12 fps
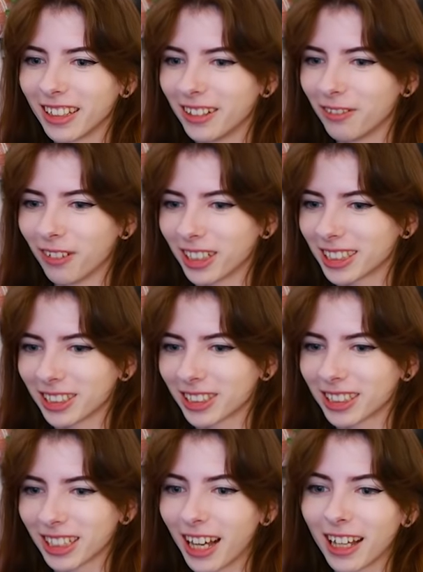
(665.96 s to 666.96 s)
and wasn't
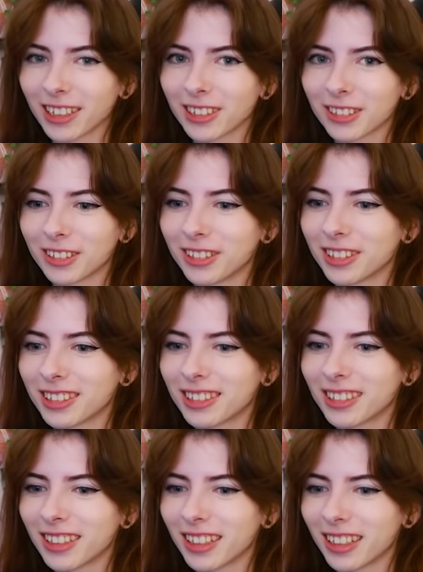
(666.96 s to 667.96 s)
just an asshole
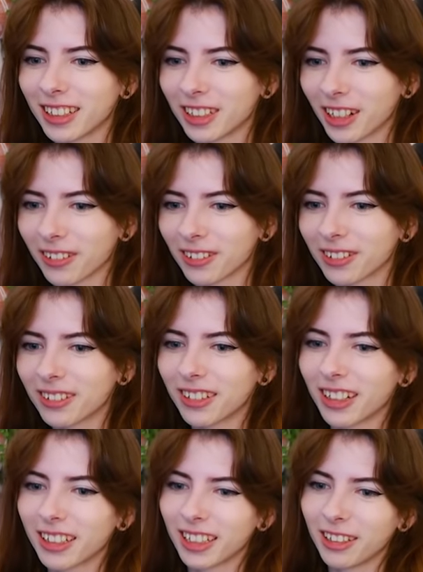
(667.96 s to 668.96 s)
in general,
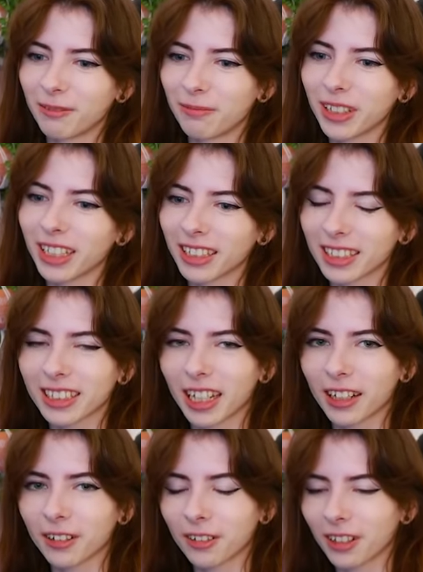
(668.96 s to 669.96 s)
he'd be in this
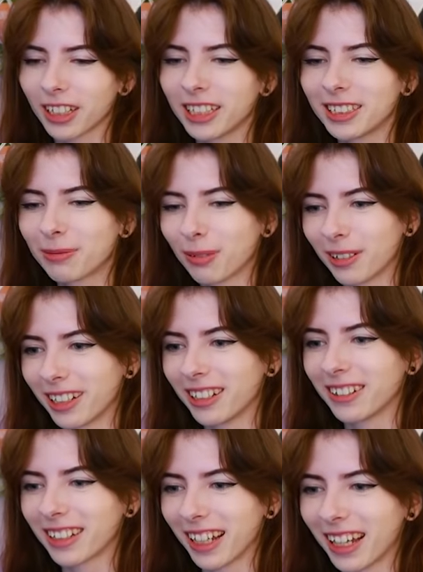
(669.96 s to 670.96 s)
category. He's
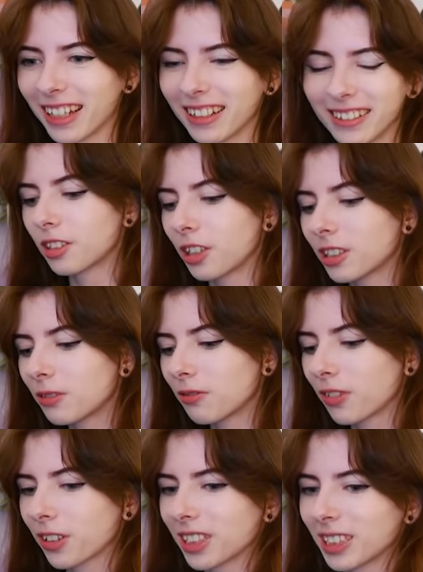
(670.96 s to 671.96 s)
pretty okay. Just
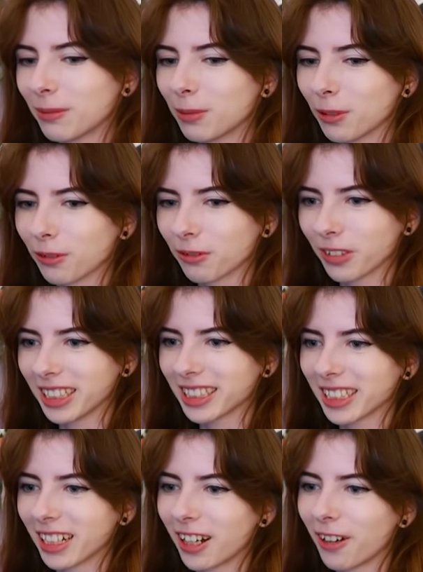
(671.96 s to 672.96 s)
for the simple
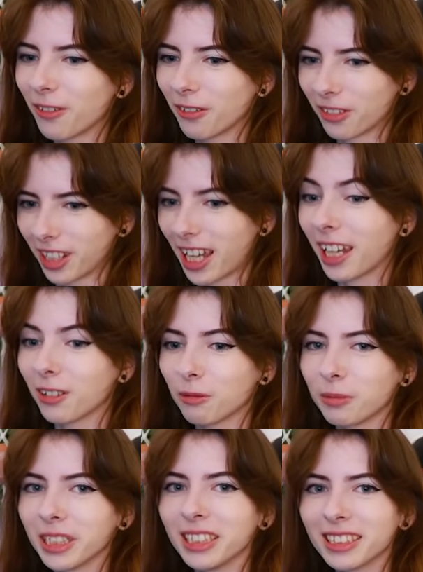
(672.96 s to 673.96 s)
reason of the anal
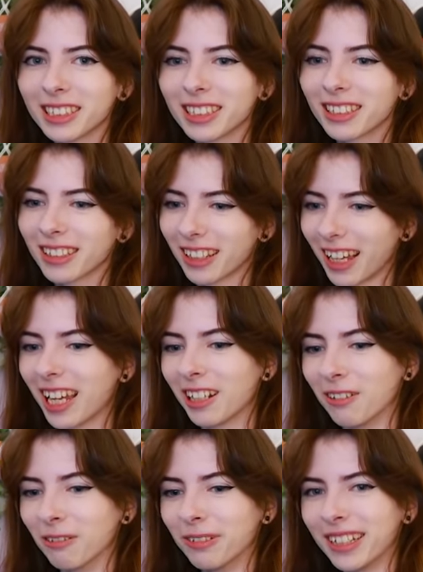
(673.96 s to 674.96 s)
beads. The
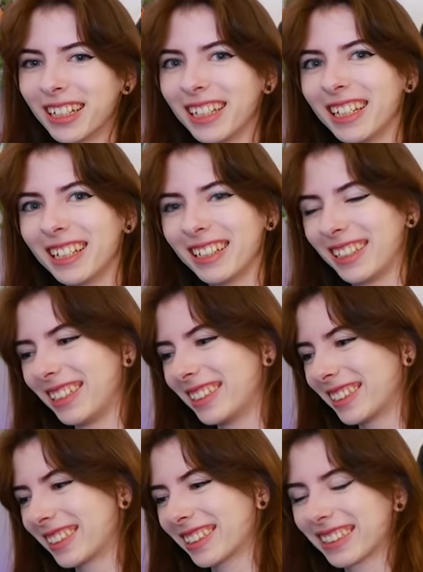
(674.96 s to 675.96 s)
anal
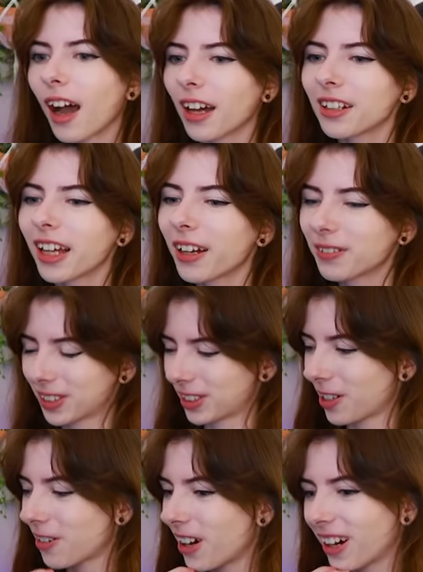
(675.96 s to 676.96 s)
beads. I laughed
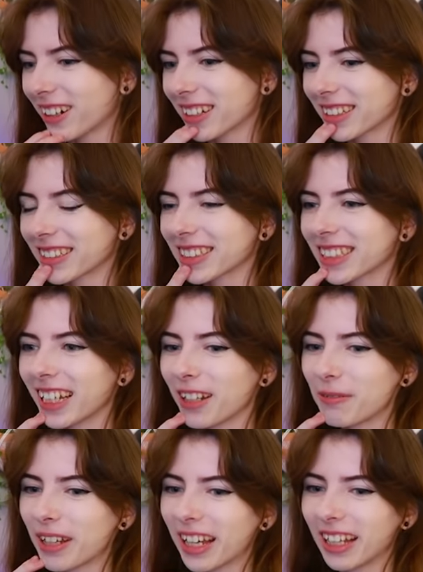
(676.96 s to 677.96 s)
so hard in this
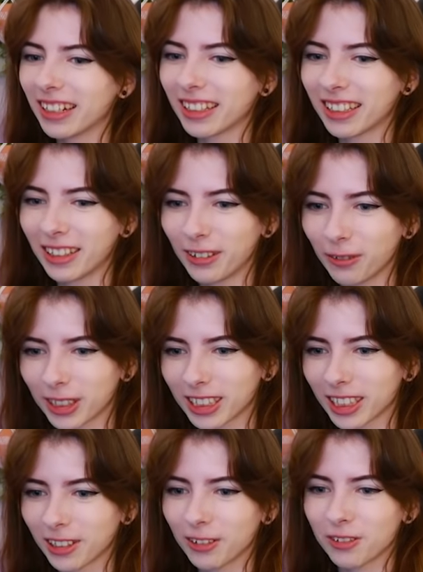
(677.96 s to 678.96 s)
game, and he was
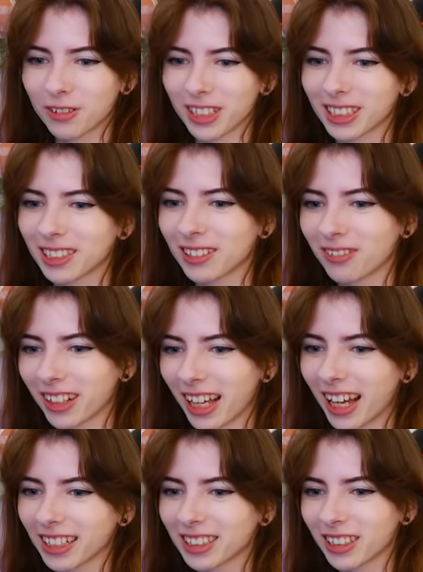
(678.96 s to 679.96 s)
a huge reason for
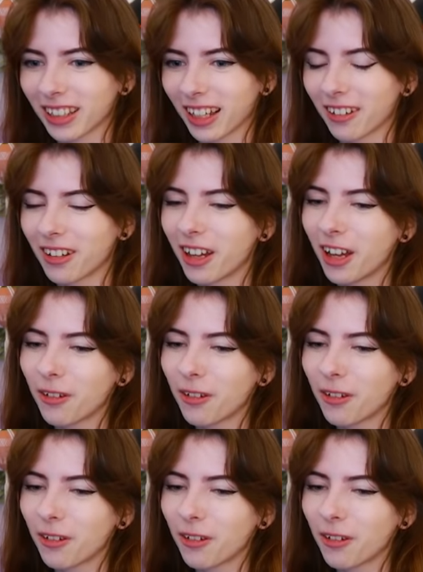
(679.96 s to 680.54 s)
that. So that,